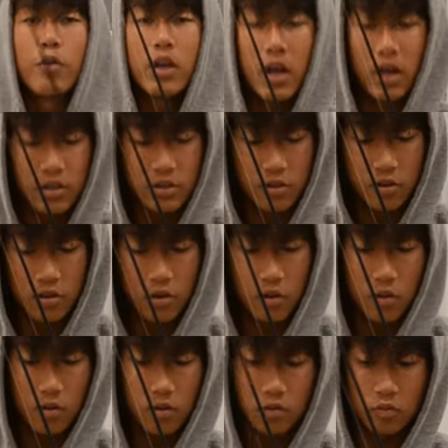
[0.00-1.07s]
are
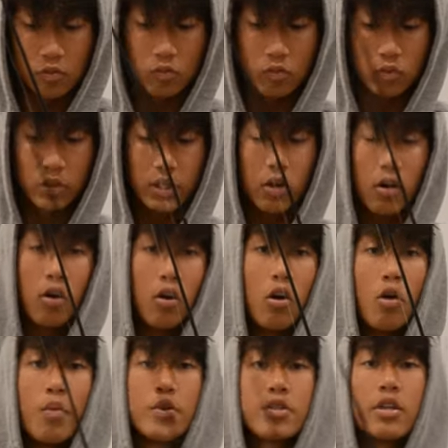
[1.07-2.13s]

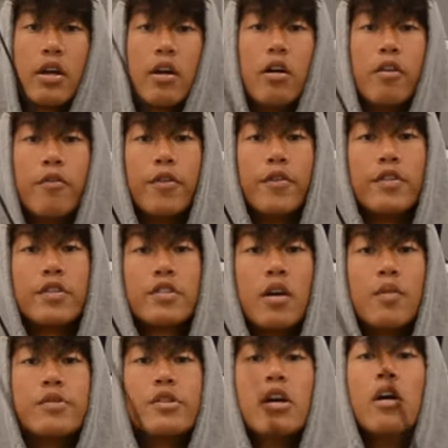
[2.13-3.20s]
almost at 150
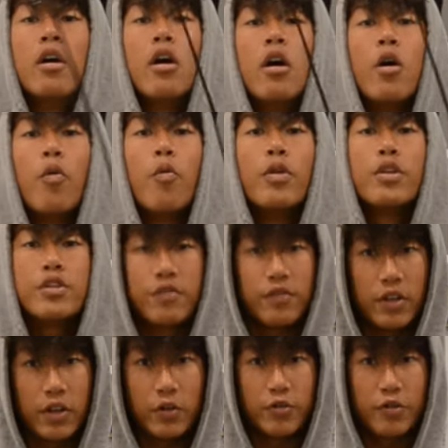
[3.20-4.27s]
subs. When this
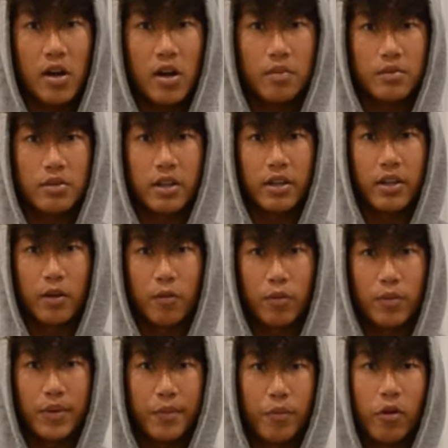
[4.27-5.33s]
video drops, I think
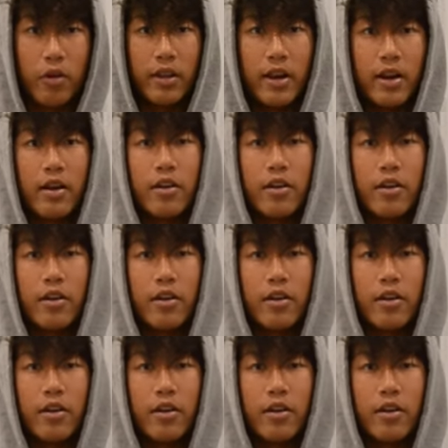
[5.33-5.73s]
we'll be at more than